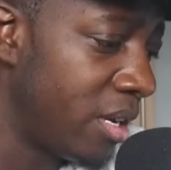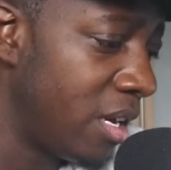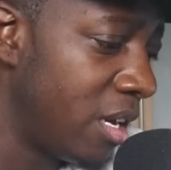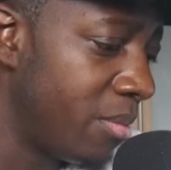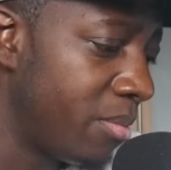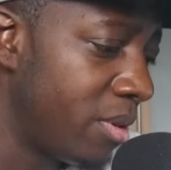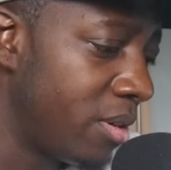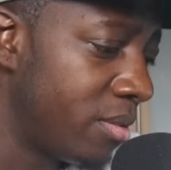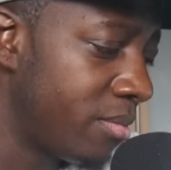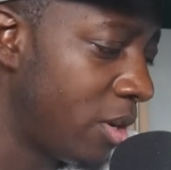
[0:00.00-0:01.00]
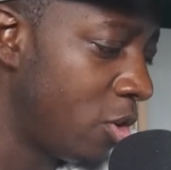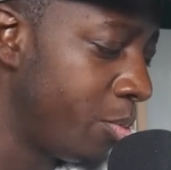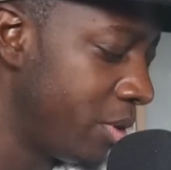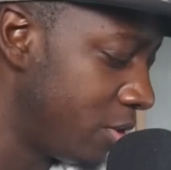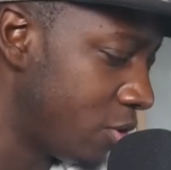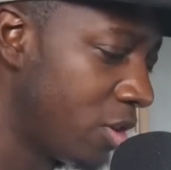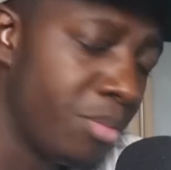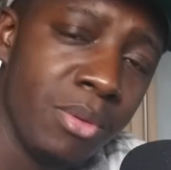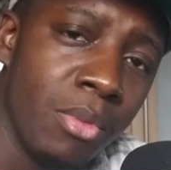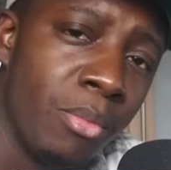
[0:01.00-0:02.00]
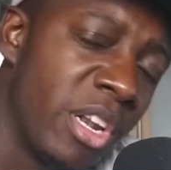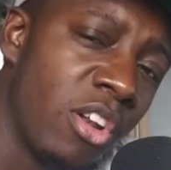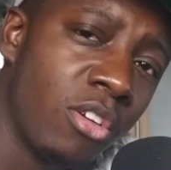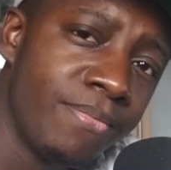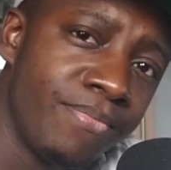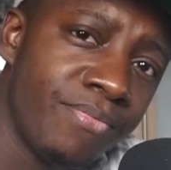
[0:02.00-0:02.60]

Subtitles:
I hope you enjoyed me mumbling on,